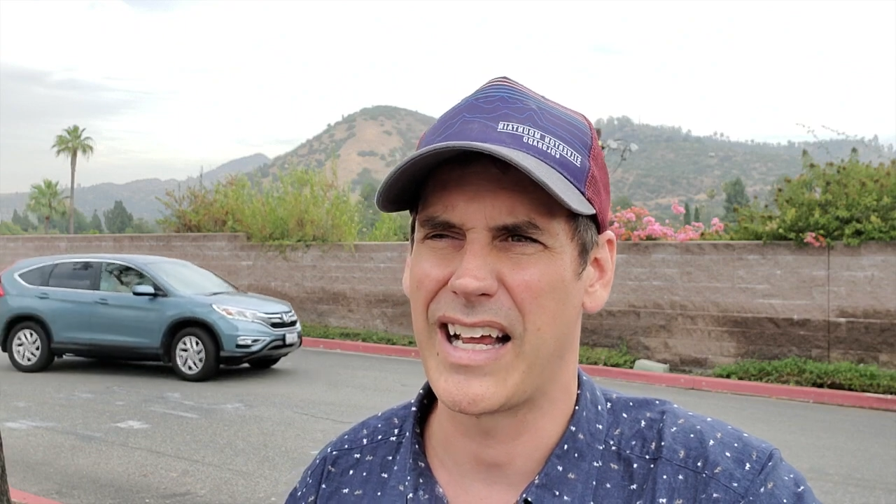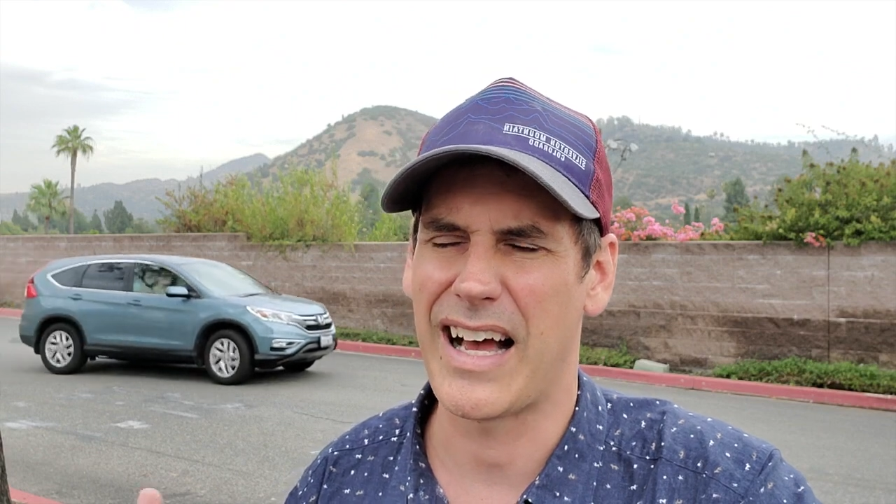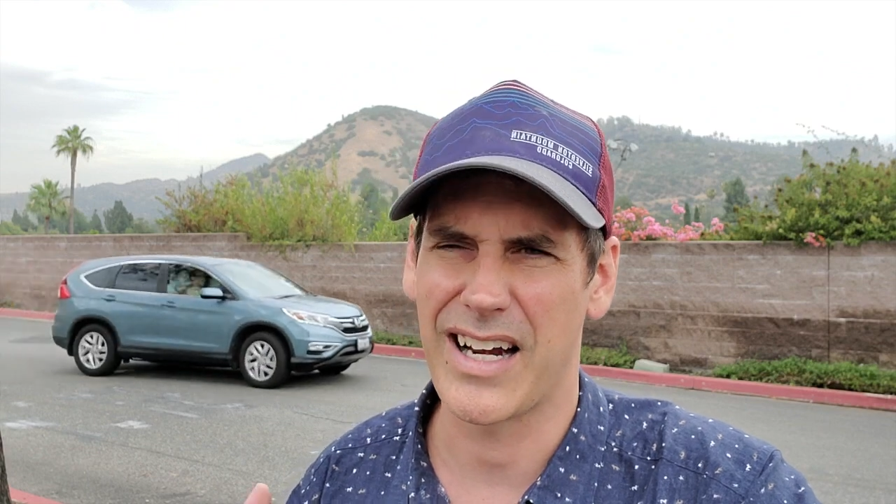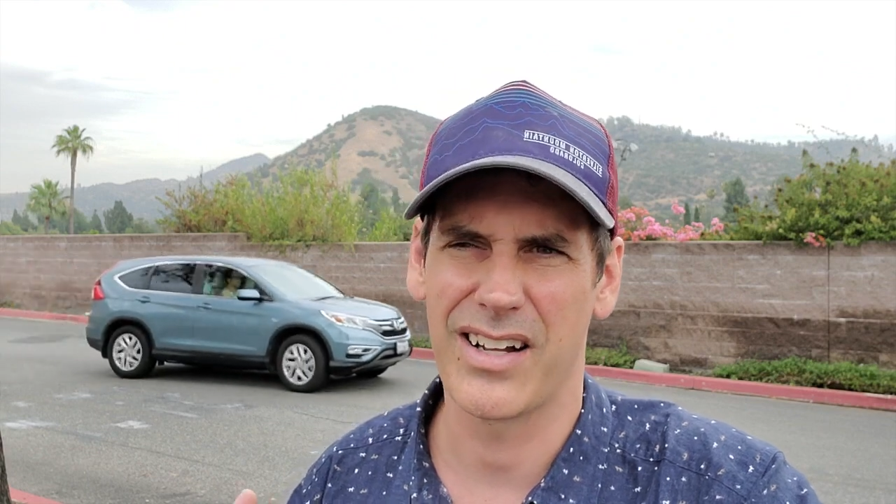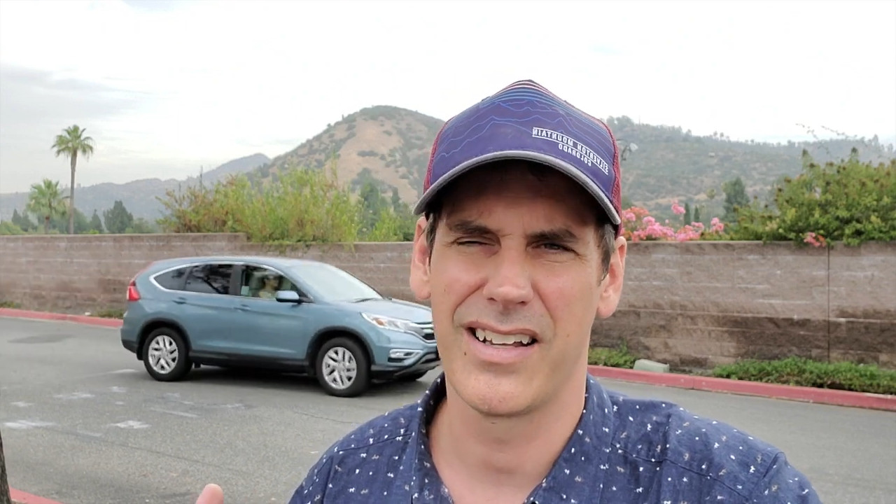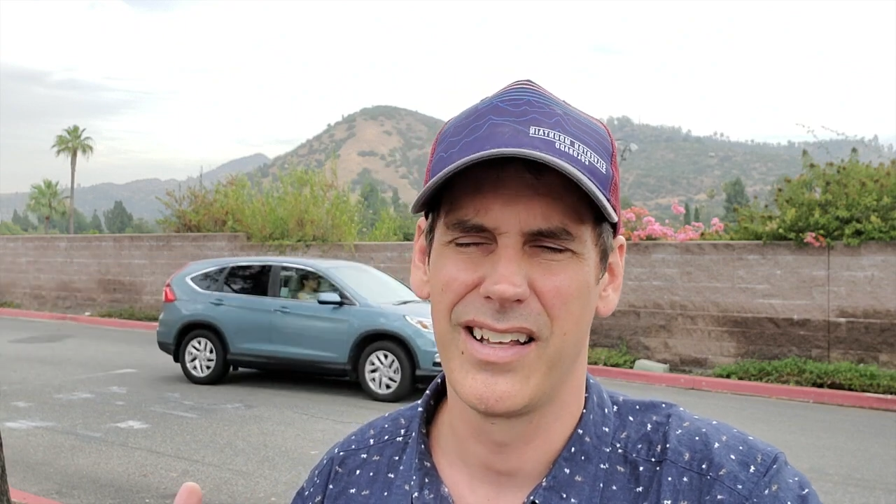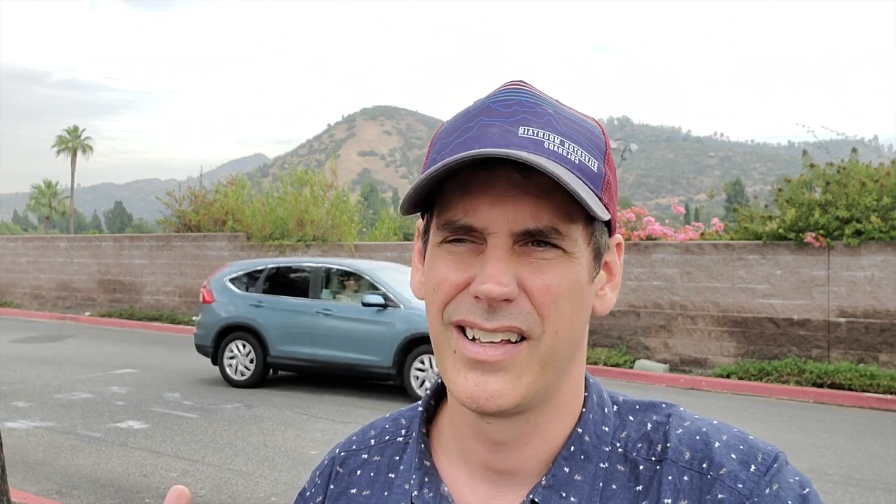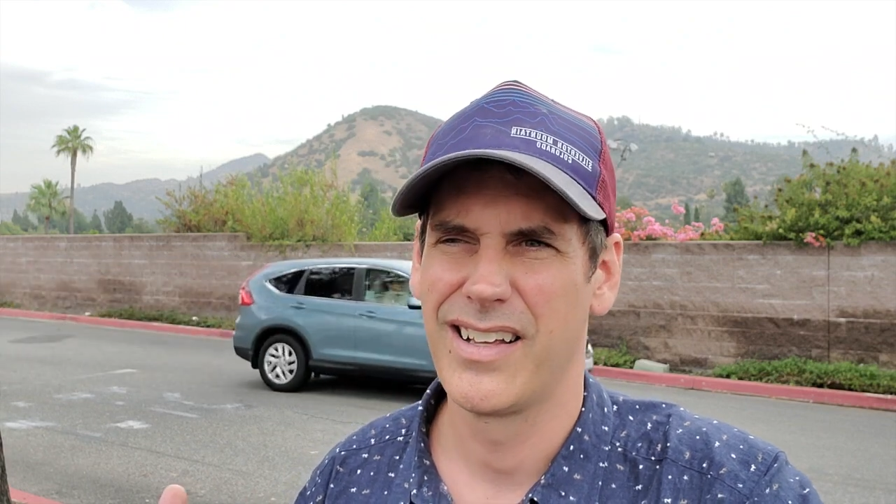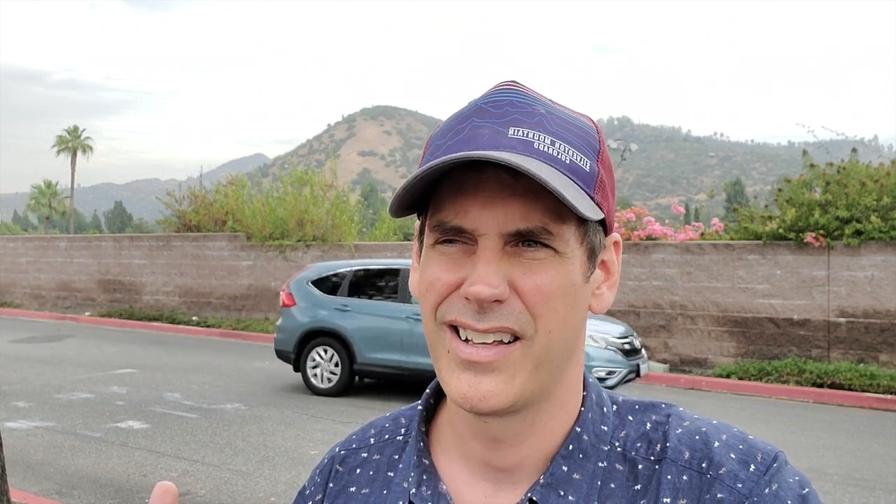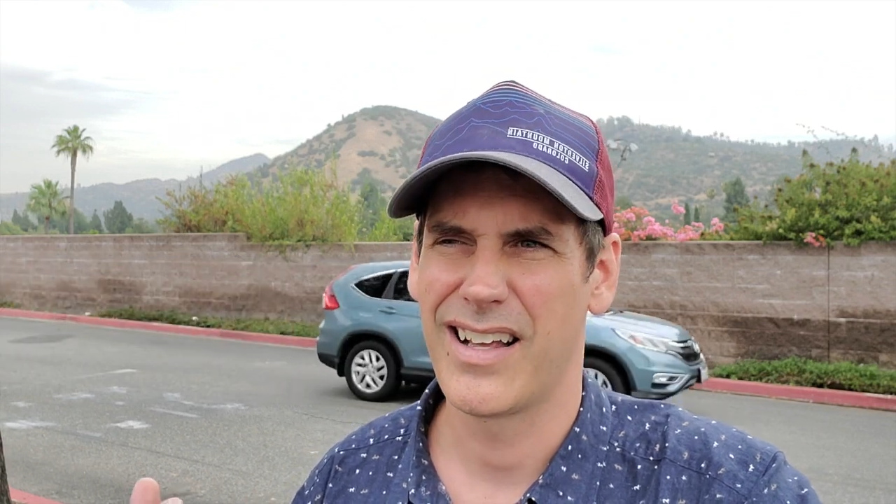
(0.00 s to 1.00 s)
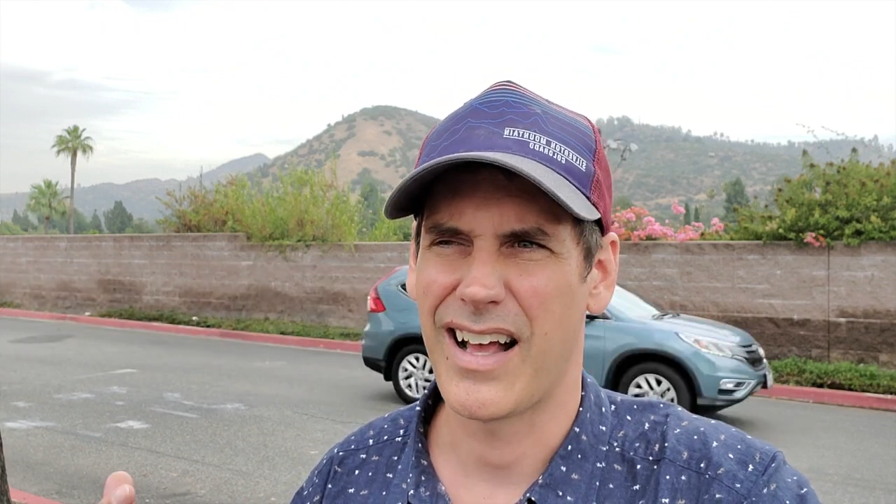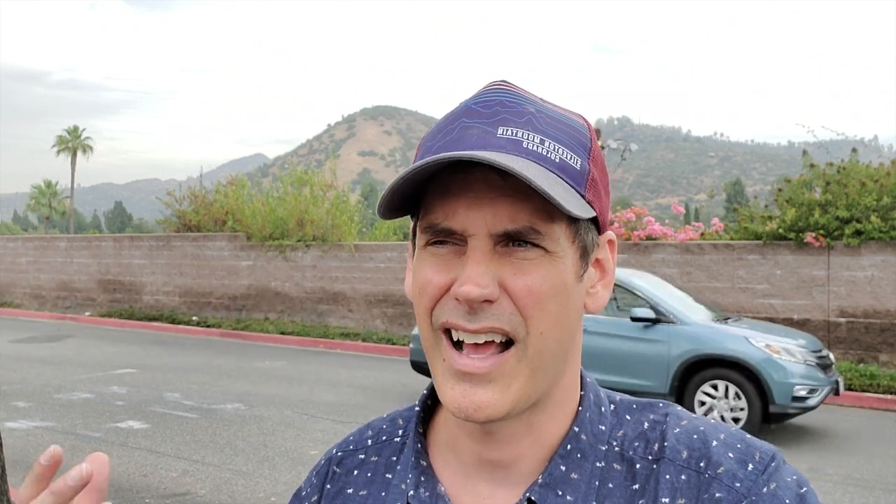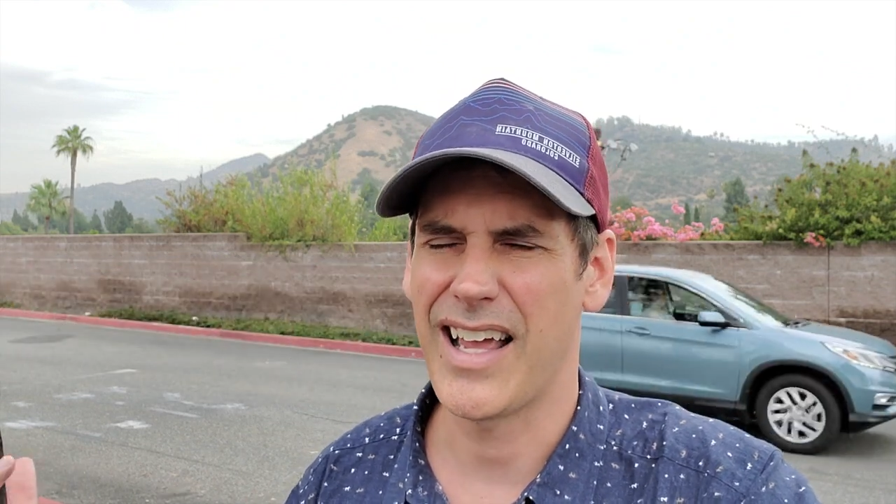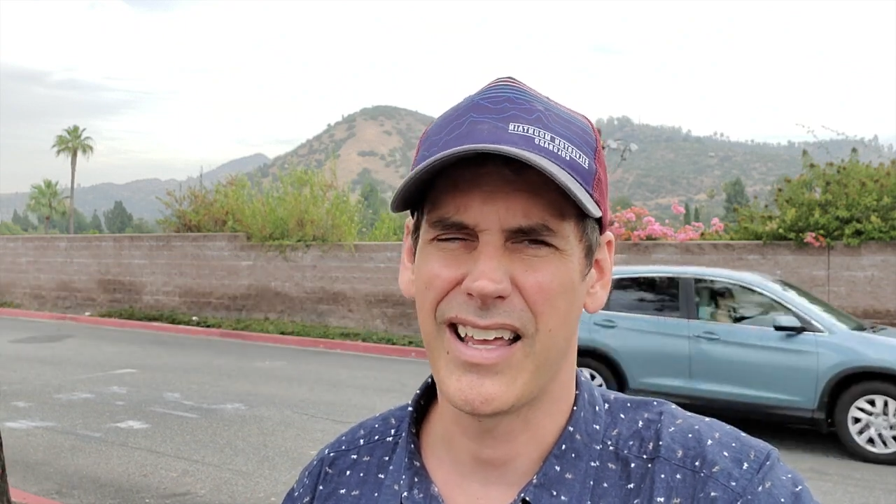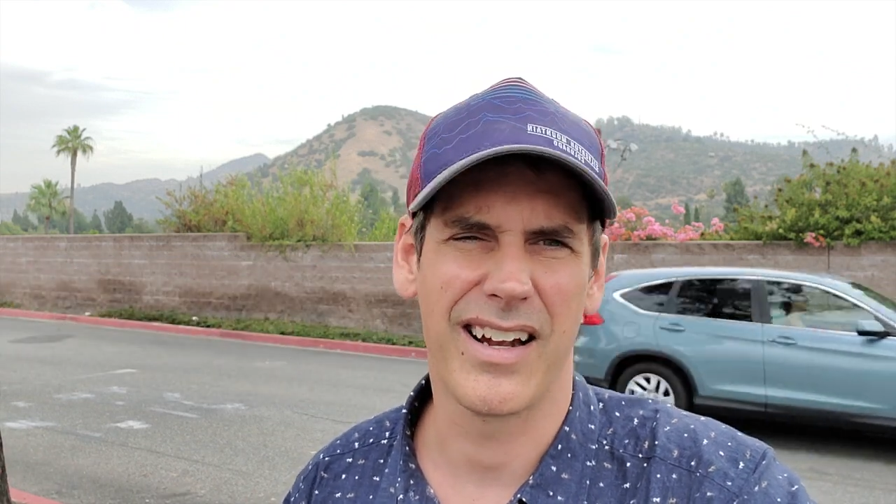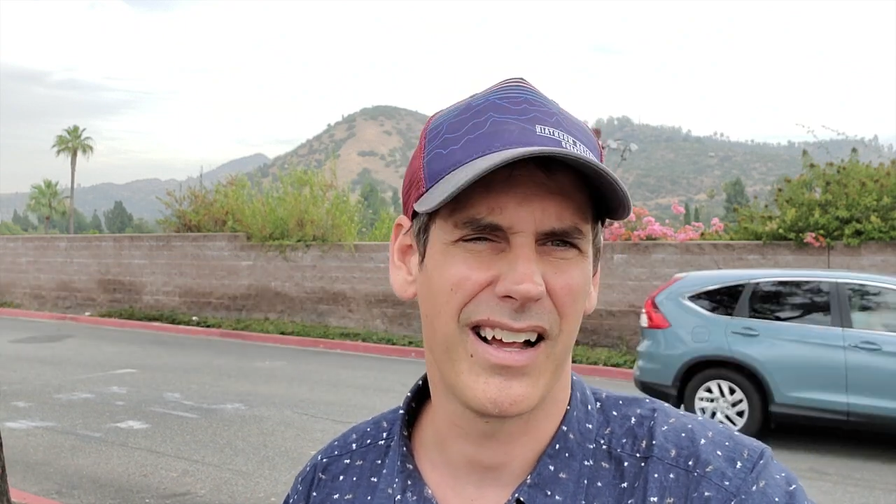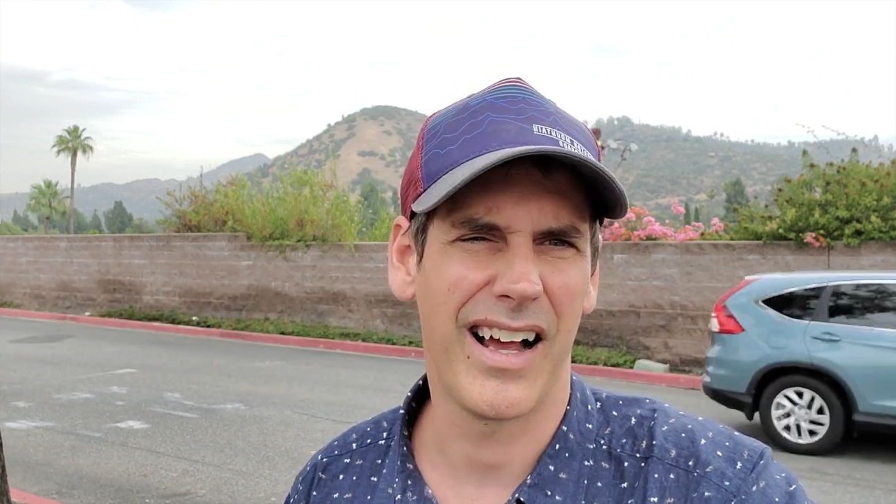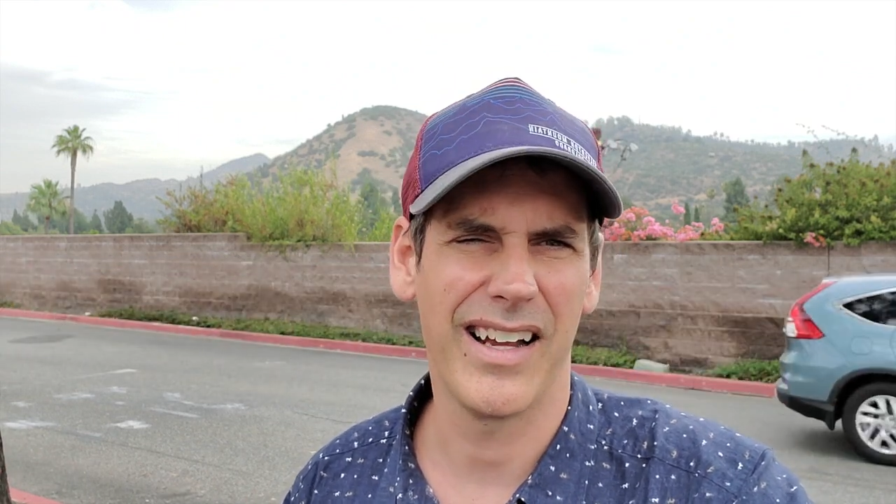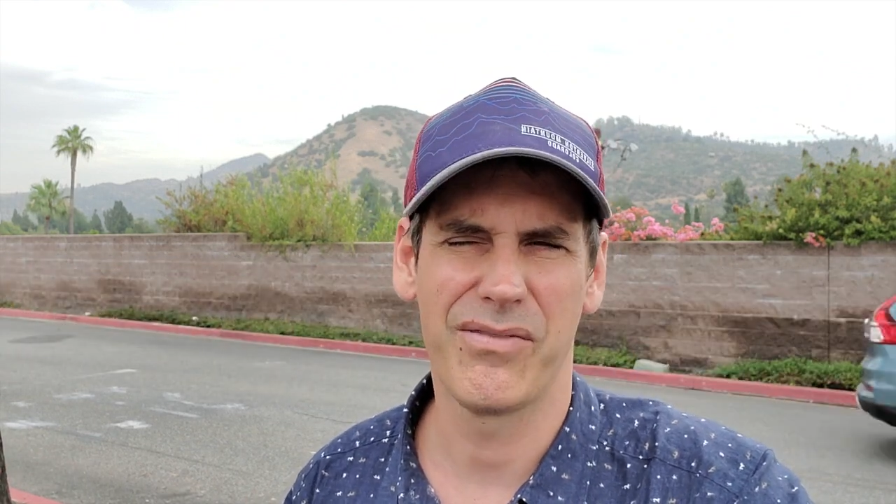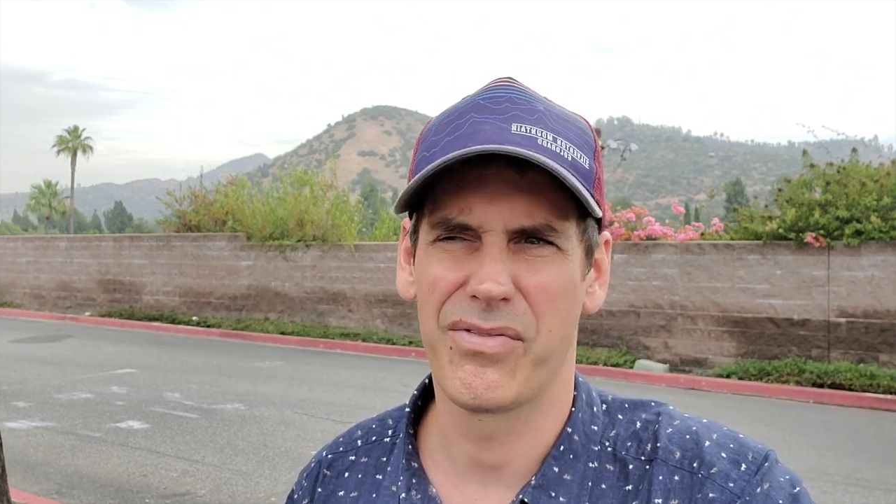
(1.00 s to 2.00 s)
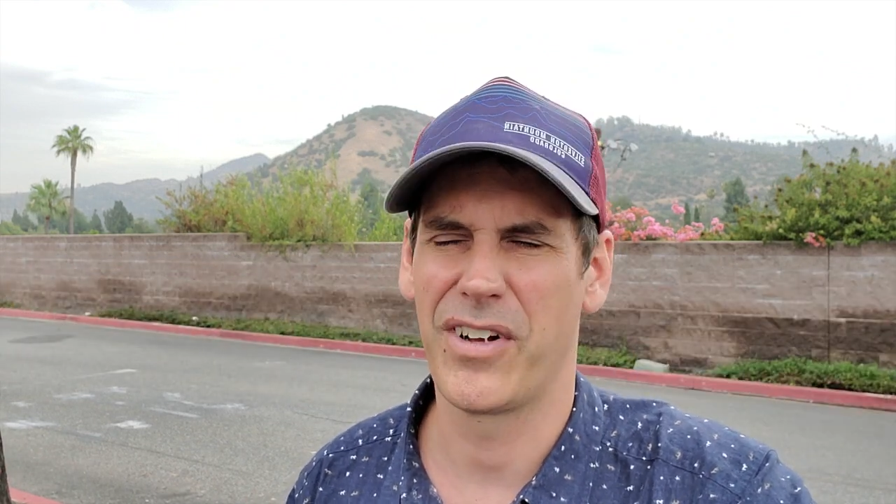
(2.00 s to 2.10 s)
I